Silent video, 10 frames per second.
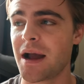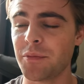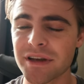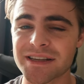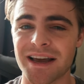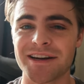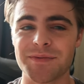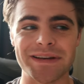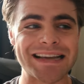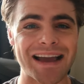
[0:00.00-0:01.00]
I'm really excited to
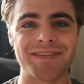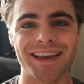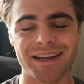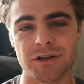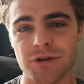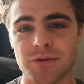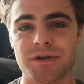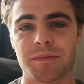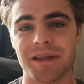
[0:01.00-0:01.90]
be diving into some